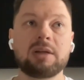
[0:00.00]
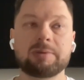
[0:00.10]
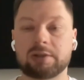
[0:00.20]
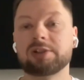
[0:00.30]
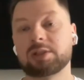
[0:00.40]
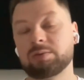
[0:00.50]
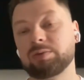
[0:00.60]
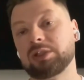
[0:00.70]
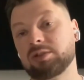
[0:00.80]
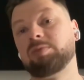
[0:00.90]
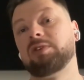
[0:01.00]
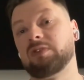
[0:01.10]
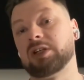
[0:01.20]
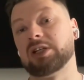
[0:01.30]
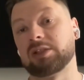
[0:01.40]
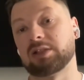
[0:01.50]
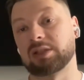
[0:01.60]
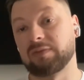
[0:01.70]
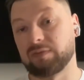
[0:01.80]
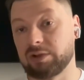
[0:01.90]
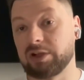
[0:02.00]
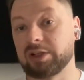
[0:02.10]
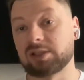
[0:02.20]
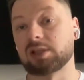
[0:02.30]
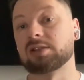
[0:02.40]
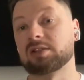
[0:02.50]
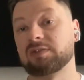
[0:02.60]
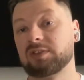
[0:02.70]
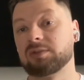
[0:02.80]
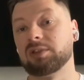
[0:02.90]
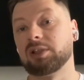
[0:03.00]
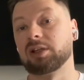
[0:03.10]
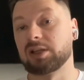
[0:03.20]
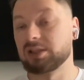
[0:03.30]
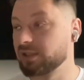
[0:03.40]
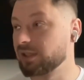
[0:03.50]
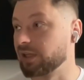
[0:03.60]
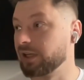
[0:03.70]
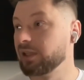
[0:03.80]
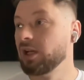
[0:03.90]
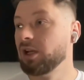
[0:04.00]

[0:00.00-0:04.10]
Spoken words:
but also we do provide like a very extensive tooling and SDK